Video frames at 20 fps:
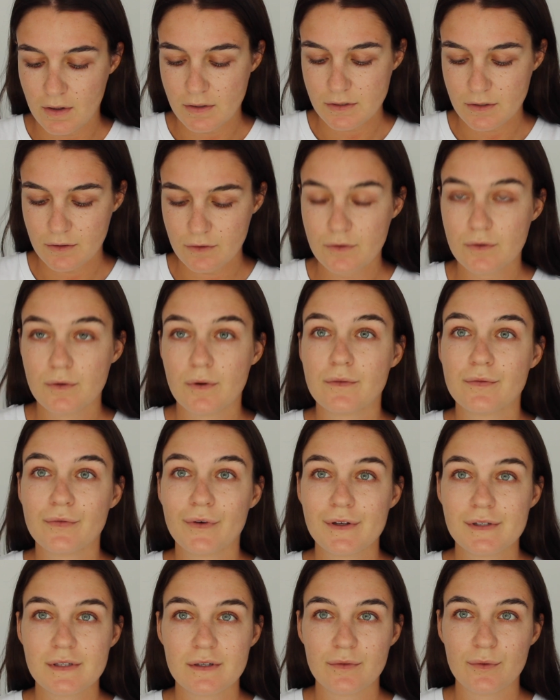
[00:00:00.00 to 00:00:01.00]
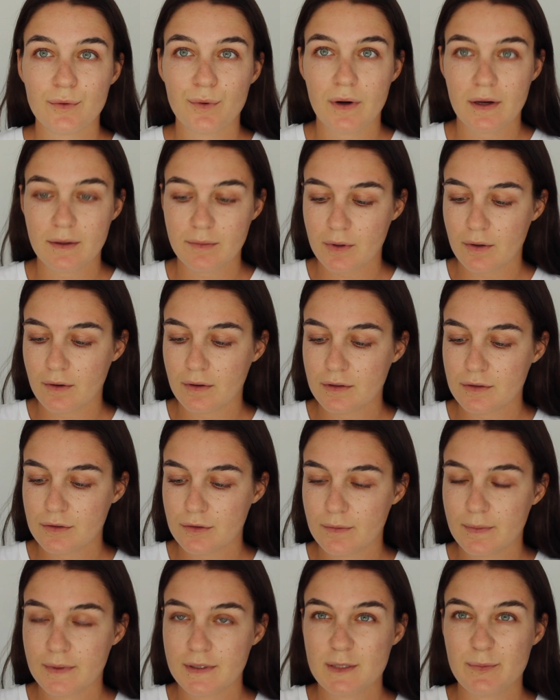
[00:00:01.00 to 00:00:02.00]
So first of all, I'm going
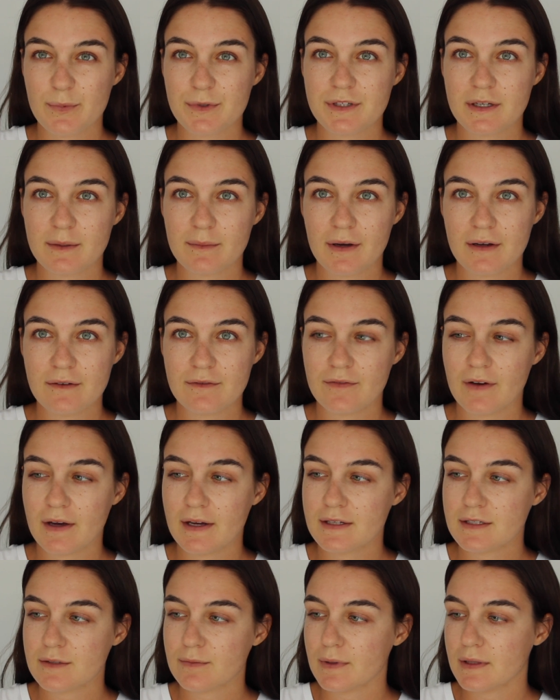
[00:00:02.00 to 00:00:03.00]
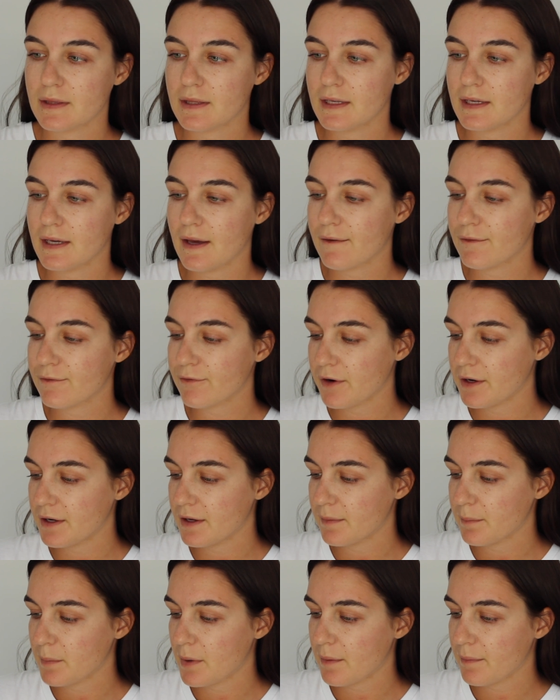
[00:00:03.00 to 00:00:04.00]
to be spritzing my face with the
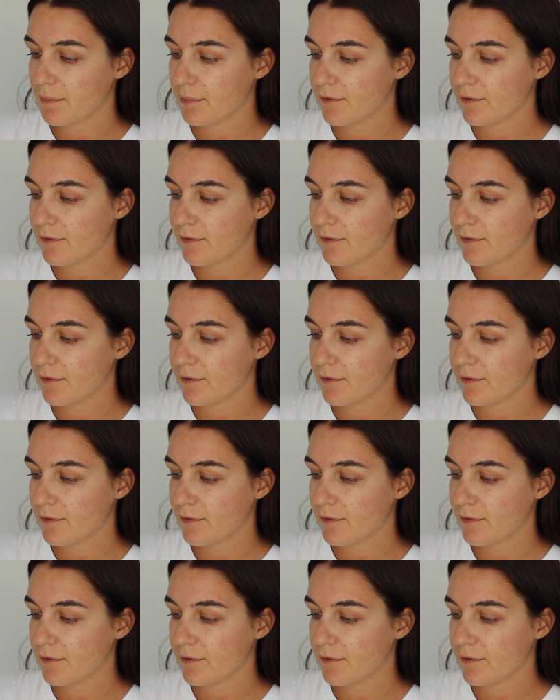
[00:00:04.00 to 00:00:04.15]
fillm